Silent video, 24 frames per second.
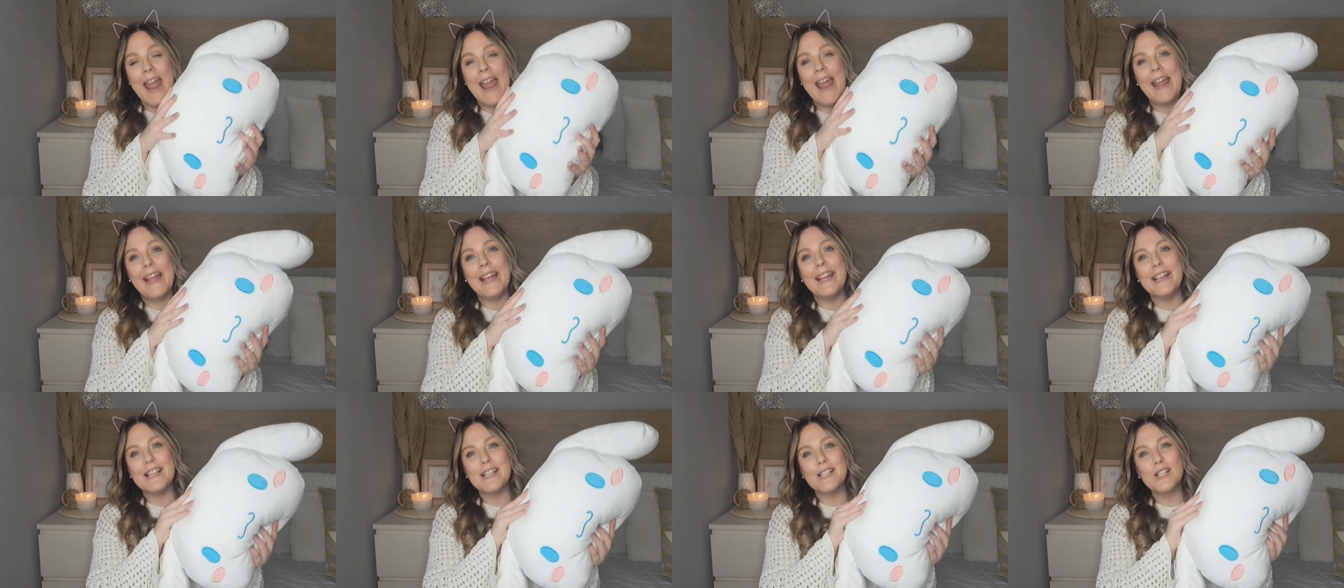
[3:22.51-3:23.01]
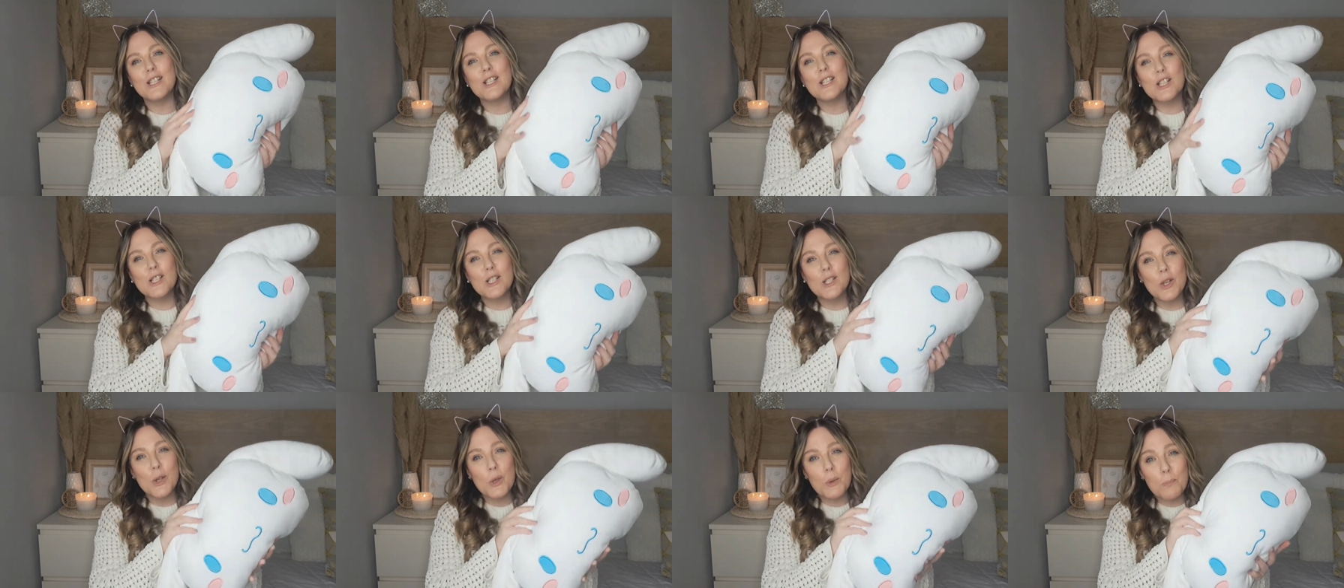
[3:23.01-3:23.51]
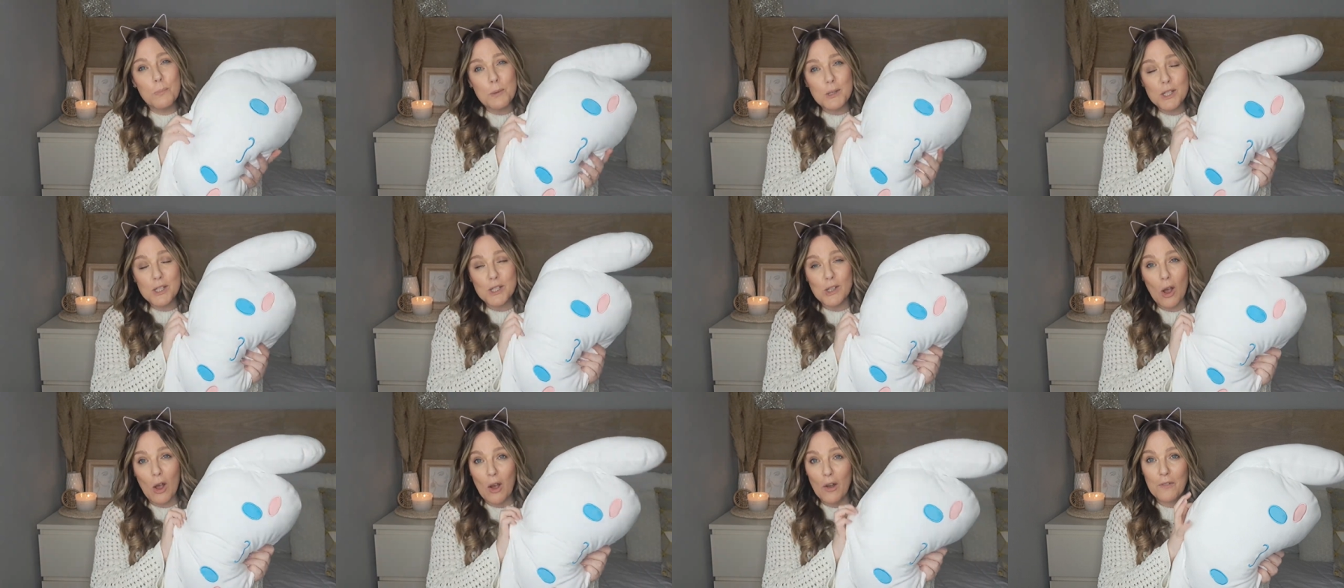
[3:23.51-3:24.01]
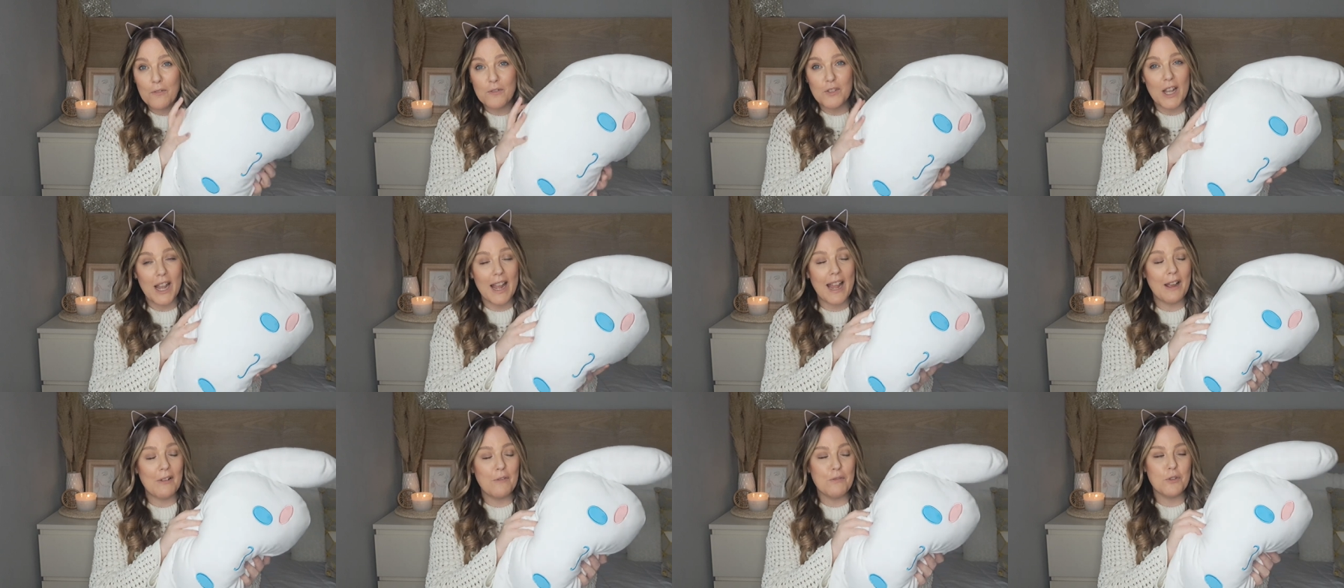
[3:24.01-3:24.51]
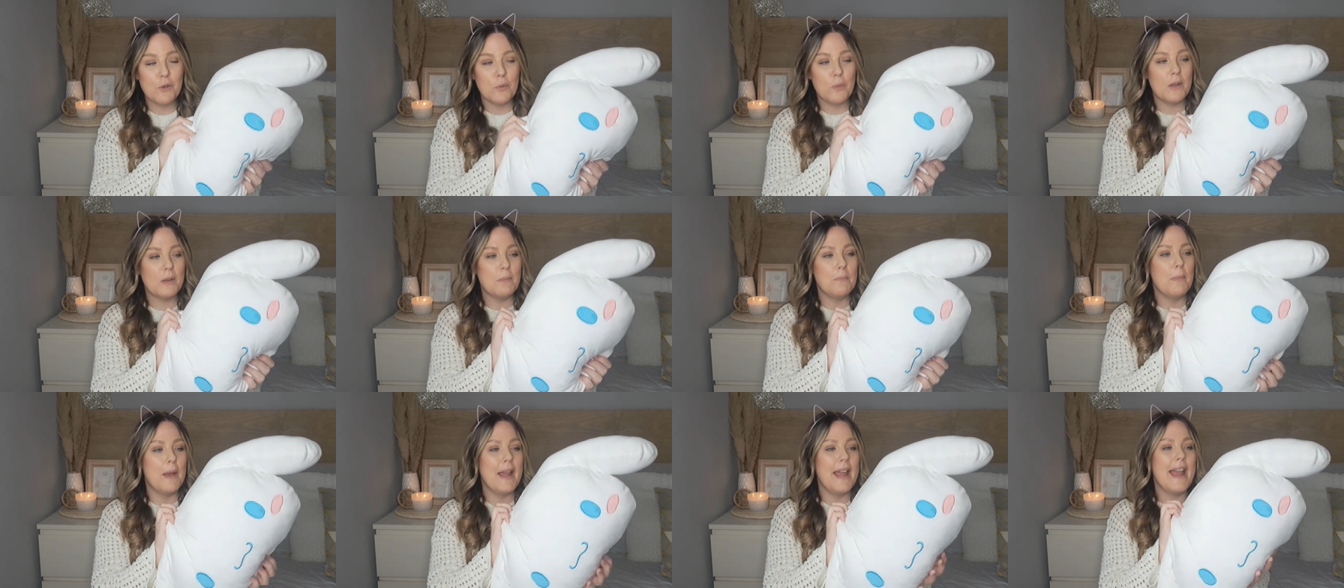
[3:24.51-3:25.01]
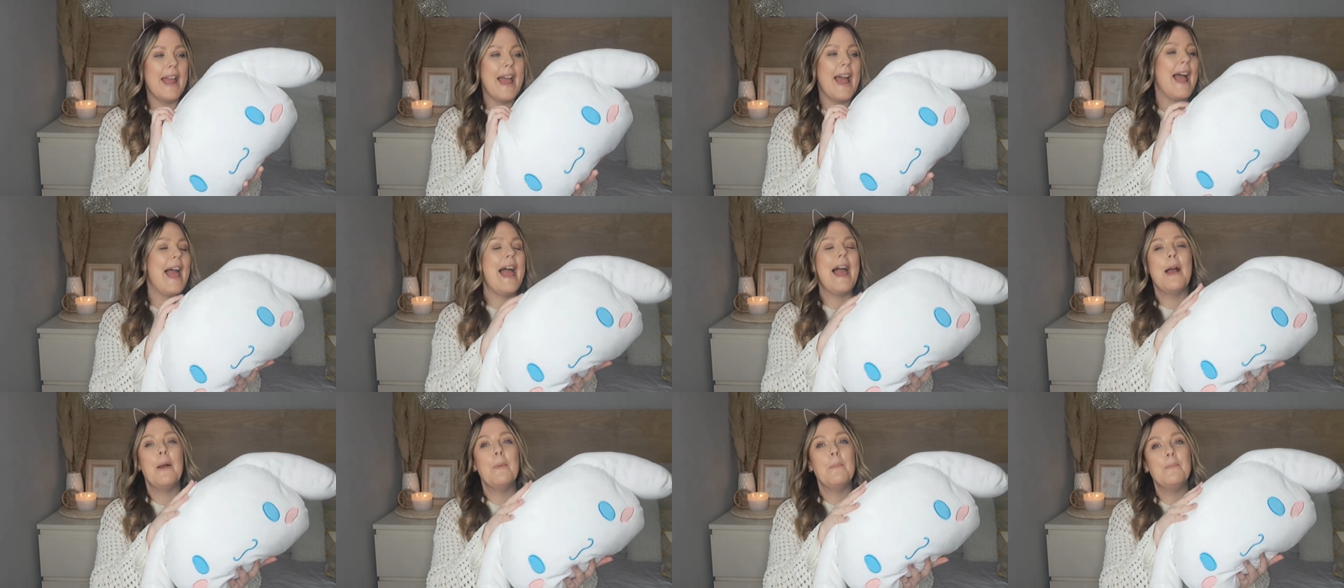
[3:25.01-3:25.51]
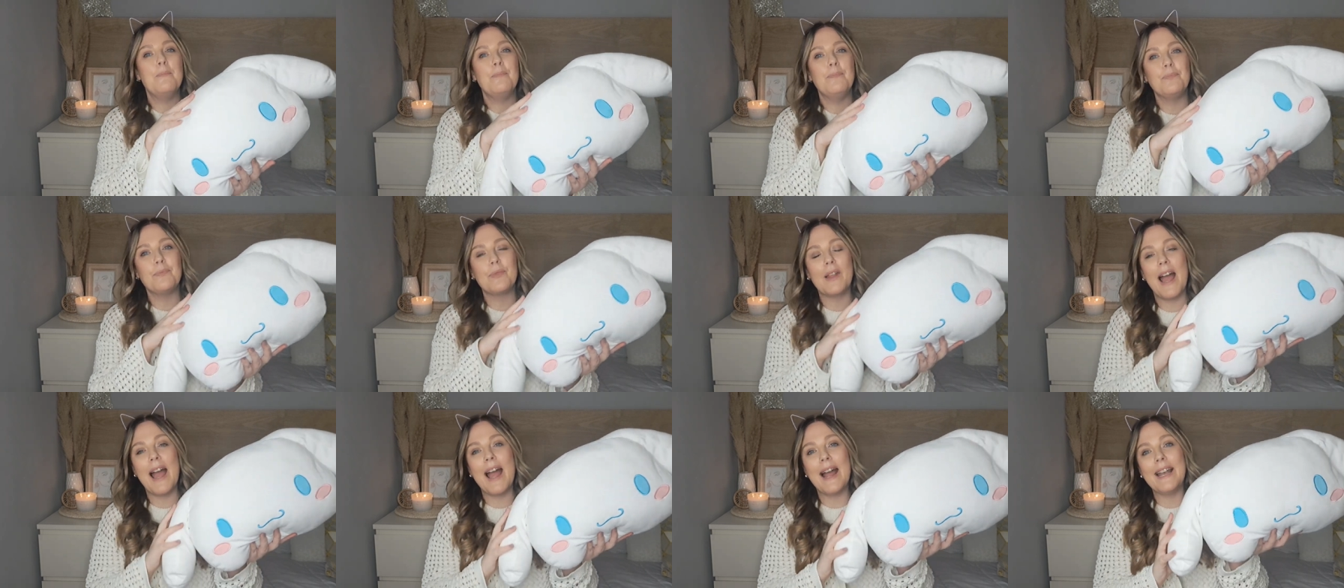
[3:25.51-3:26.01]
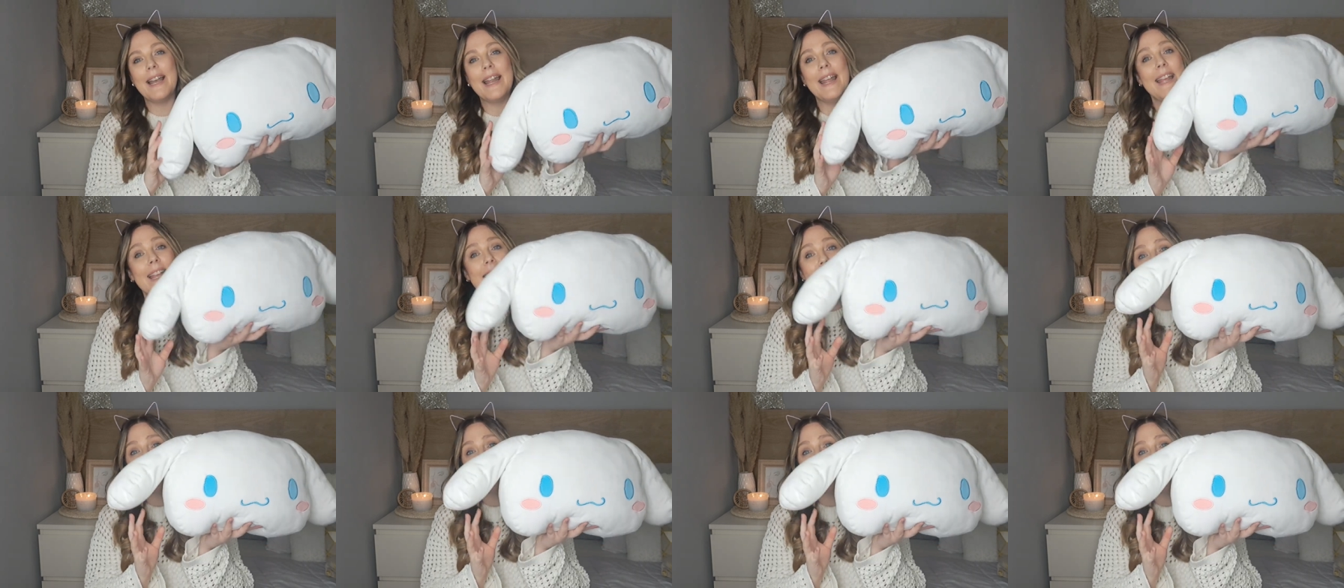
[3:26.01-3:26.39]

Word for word: It is super soft, I have to admit, um, and it